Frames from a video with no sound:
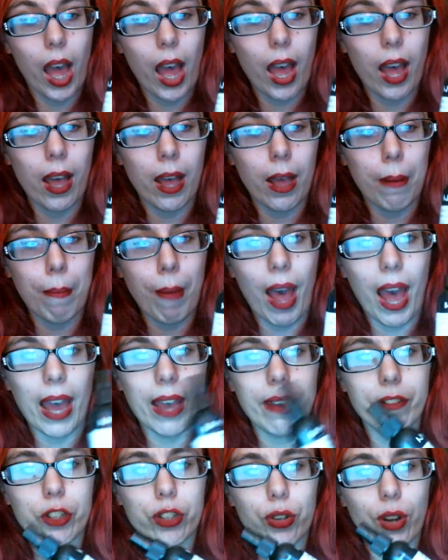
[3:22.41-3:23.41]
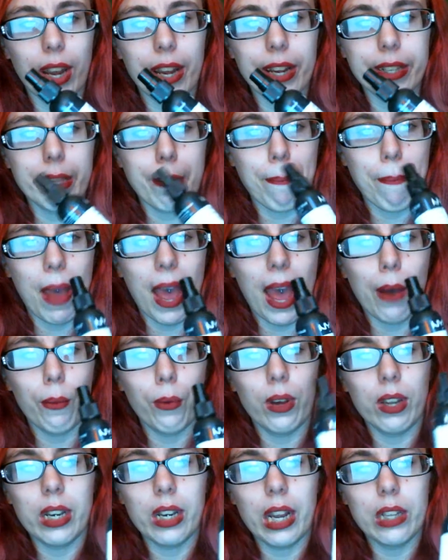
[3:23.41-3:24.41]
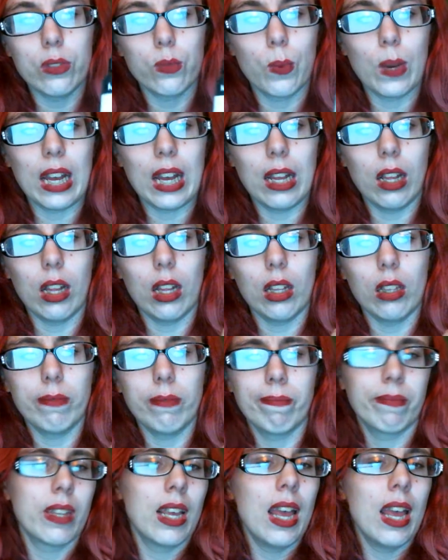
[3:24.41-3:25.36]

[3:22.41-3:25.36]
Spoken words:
I've tried the matte one as well.